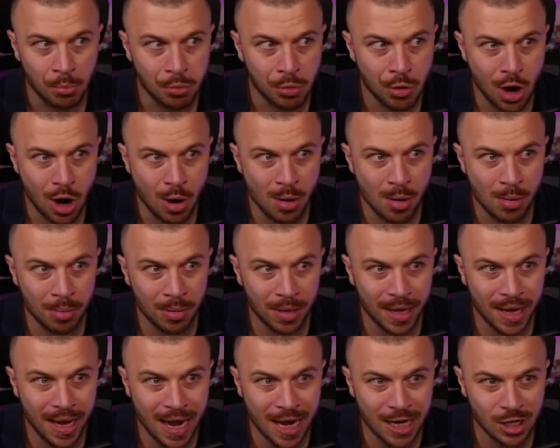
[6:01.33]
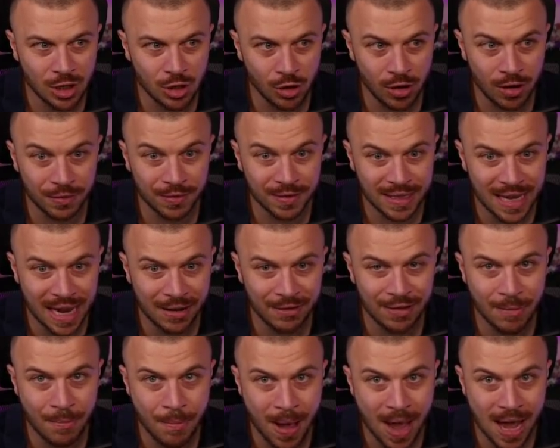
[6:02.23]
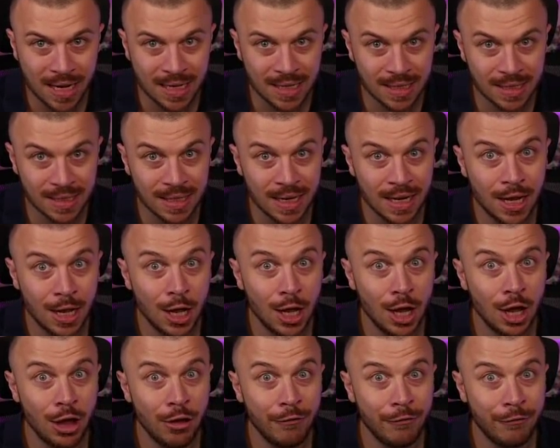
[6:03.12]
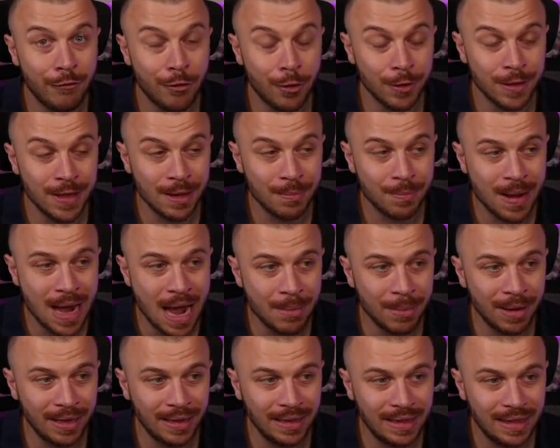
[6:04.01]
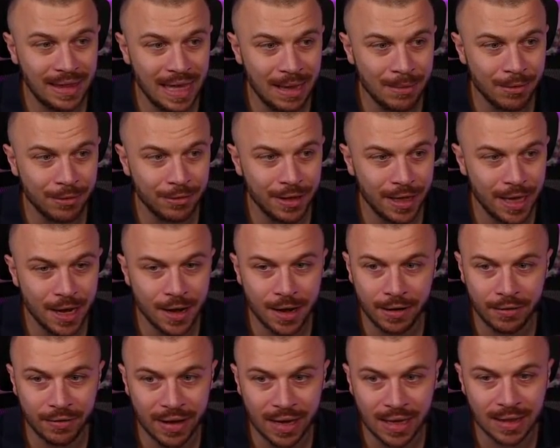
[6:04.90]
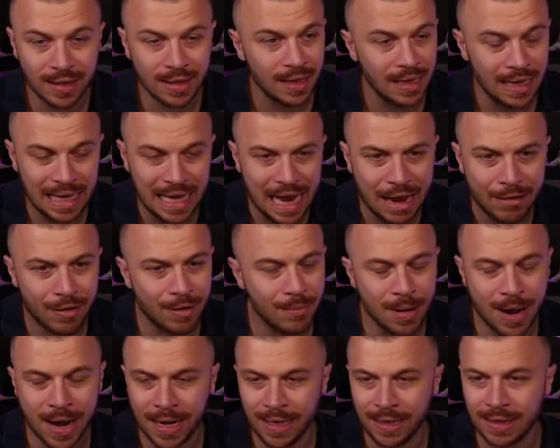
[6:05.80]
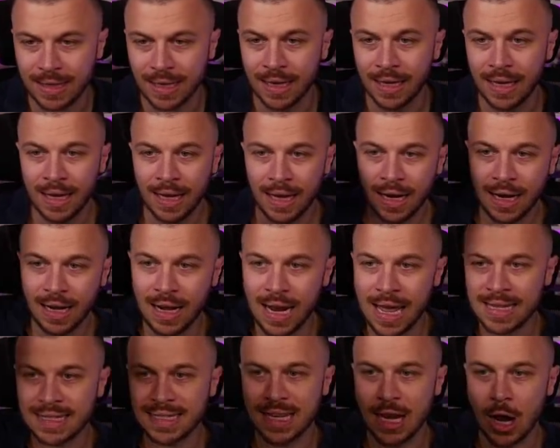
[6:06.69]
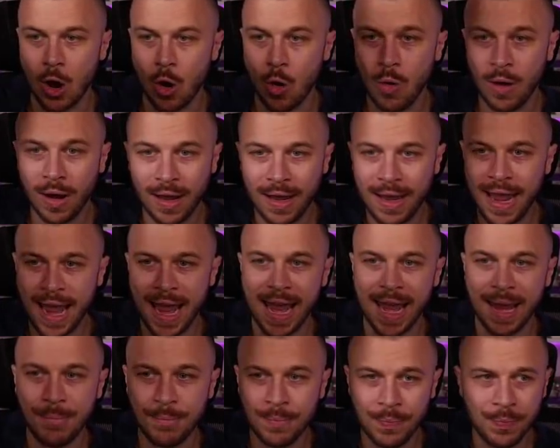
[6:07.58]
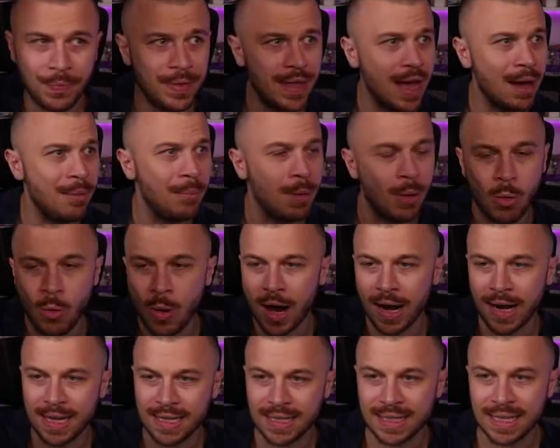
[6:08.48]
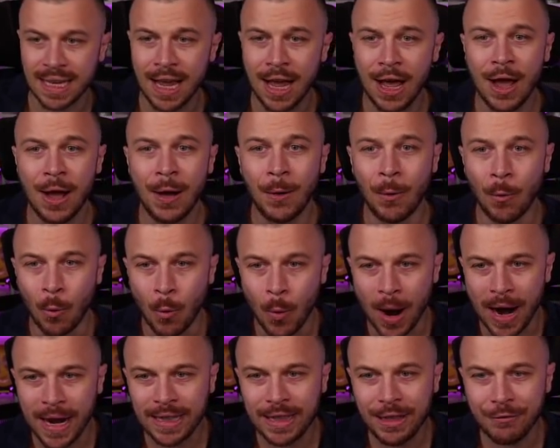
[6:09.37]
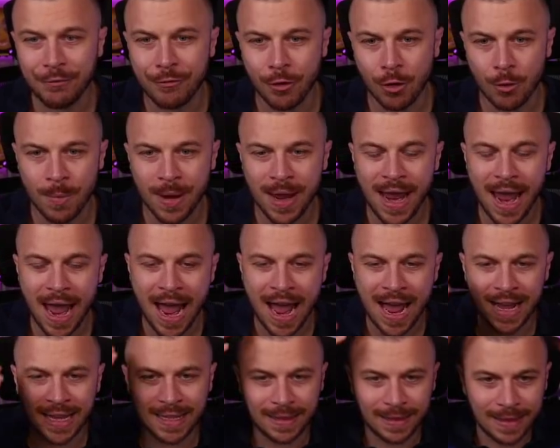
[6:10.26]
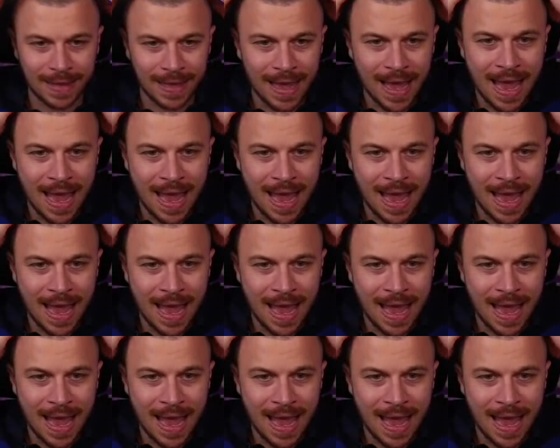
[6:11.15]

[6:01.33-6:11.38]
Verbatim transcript: Probably I should have saved the packs for the upcoming Team of the Year event. Never mind, let's go. Game number one is waiting for me, and